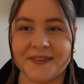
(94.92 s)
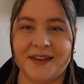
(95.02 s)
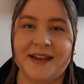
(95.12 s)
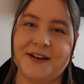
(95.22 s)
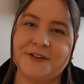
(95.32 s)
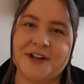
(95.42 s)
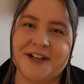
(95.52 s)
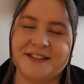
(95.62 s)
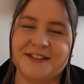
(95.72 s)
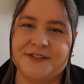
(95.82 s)
Hello
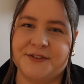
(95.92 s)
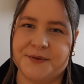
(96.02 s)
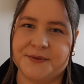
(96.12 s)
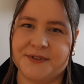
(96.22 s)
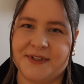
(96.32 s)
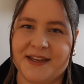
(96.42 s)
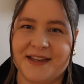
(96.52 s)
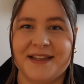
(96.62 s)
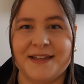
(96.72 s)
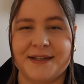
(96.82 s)
guys, so
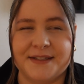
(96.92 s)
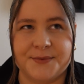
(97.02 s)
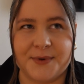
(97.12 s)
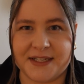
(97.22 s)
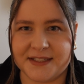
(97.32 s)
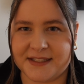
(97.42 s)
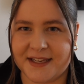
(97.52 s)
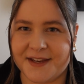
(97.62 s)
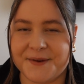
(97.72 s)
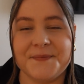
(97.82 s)
today it is
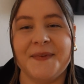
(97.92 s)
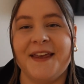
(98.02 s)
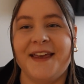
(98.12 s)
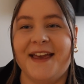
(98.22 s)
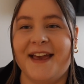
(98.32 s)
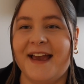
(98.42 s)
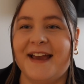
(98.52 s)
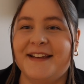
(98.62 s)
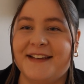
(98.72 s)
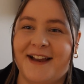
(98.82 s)
Wednesday
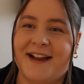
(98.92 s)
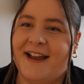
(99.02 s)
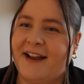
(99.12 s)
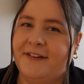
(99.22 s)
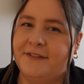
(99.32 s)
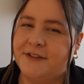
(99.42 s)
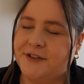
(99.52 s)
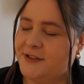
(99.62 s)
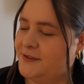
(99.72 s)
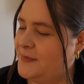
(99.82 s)
and I have
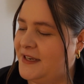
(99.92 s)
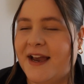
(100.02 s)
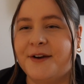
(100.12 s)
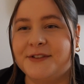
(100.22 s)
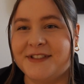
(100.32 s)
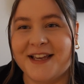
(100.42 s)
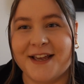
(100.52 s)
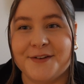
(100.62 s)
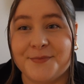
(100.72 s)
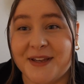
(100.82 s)
just been out
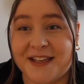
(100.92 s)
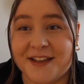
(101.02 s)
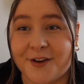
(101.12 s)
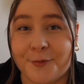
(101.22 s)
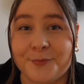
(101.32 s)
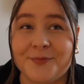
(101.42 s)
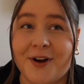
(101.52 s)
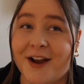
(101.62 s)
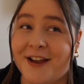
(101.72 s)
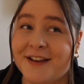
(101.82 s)
and picking up
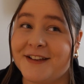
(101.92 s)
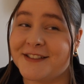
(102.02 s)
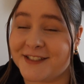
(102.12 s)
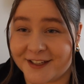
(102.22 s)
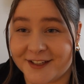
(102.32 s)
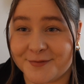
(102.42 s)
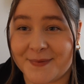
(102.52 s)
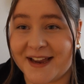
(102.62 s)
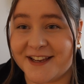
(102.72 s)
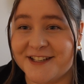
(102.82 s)
my second
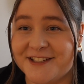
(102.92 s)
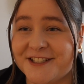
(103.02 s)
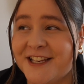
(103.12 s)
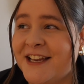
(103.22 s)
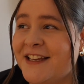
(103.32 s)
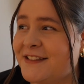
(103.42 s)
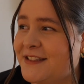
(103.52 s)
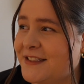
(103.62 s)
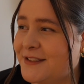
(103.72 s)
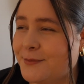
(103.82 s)
package.
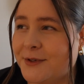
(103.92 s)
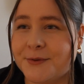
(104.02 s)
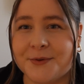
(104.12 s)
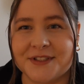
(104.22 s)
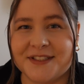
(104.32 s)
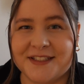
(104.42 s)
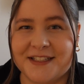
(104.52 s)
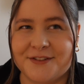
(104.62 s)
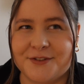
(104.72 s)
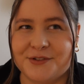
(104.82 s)
This one was
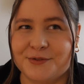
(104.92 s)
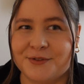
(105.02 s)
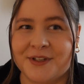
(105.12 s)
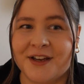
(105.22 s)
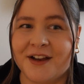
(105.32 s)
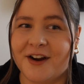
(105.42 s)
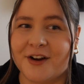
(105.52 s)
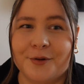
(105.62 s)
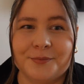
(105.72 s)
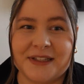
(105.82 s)
sent to a
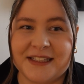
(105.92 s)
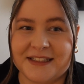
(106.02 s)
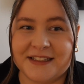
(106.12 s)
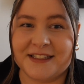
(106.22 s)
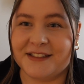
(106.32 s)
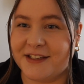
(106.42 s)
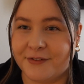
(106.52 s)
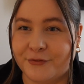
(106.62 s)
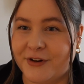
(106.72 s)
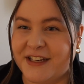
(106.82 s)
completely
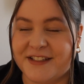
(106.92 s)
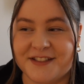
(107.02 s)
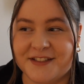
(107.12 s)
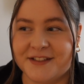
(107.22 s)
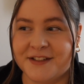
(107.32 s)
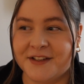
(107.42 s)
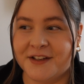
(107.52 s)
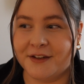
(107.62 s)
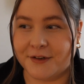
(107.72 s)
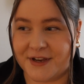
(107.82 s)
different
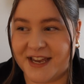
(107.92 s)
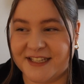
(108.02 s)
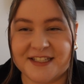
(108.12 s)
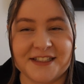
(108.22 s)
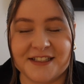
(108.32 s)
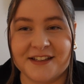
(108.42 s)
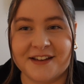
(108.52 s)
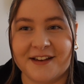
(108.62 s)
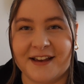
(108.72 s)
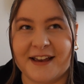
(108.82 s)
location,
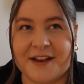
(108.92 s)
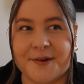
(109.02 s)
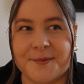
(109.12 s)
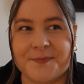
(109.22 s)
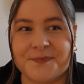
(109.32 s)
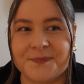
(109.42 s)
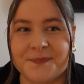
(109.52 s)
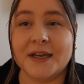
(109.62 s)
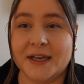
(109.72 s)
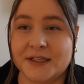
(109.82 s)
and
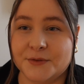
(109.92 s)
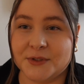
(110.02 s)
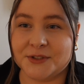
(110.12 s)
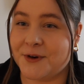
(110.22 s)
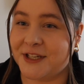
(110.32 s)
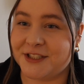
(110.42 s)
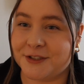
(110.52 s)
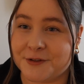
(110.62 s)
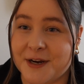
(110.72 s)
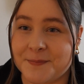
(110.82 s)
it was quite a
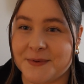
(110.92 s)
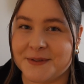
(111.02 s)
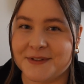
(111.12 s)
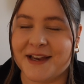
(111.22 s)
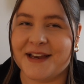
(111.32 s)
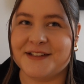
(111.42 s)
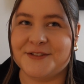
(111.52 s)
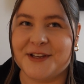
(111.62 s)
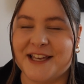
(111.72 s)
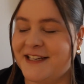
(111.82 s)
trip to get